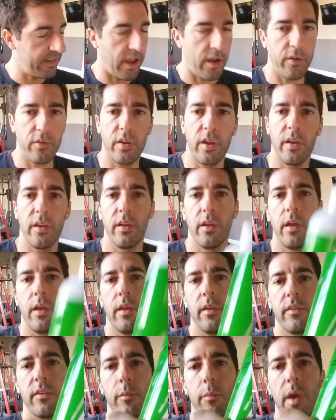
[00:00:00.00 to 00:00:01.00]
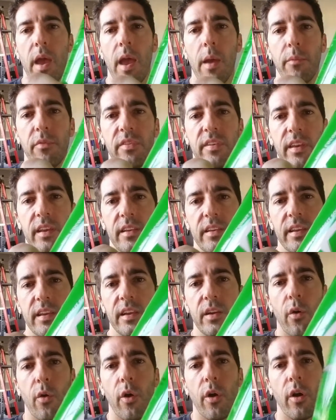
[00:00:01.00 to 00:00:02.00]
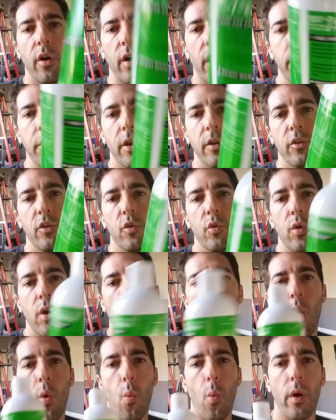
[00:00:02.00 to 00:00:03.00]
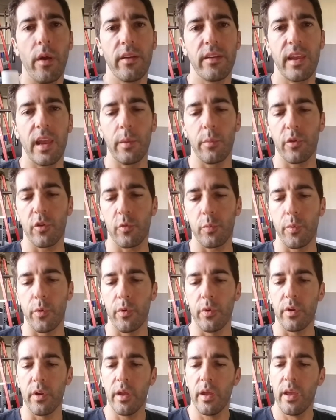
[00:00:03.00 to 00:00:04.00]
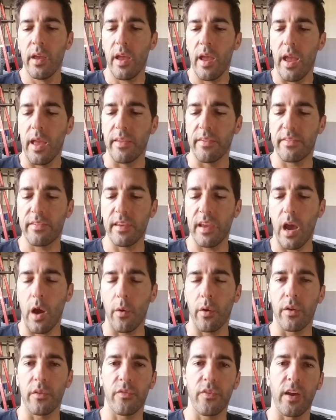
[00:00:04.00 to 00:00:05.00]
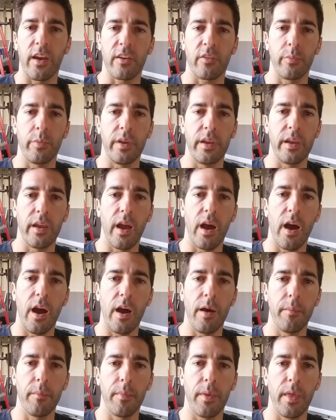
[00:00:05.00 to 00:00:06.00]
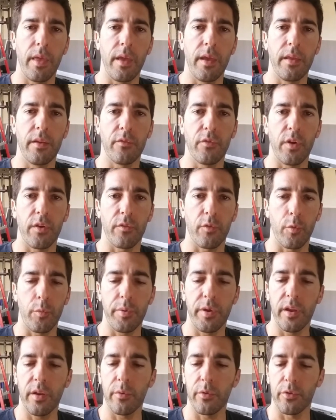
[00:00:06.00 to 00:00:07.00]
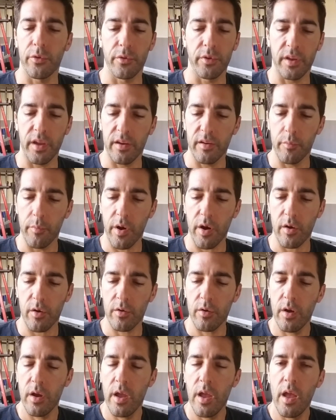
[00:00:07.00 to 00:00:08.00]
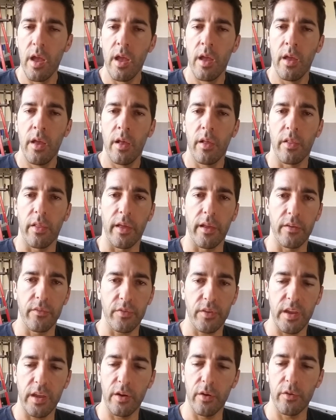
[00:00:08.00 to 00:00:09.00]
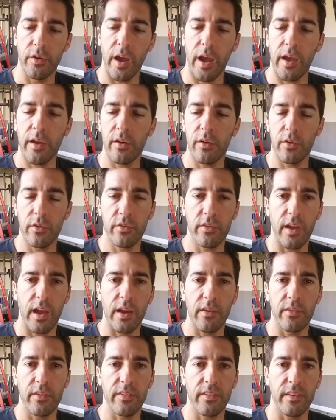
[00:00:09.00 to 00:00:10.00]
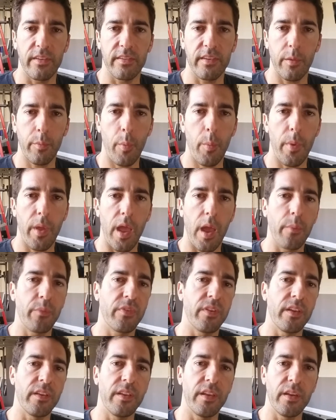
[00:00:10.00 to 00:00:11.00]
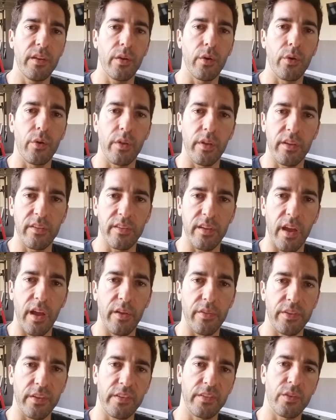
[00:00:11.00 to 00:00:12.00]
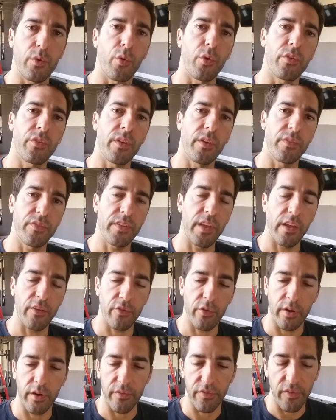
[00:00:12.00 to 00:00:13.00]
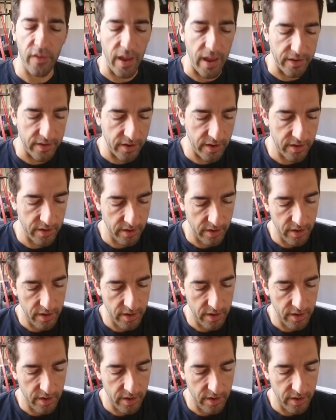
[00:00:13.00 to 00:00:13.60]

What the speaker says: out some MCT oil. I'm going to do one tablespoon and see how it affects me. And if we have to repeat it, we'll do it again tomorrow. A lot of keto dieters obviously supplement MCT oil as a healthy source of saturated fat.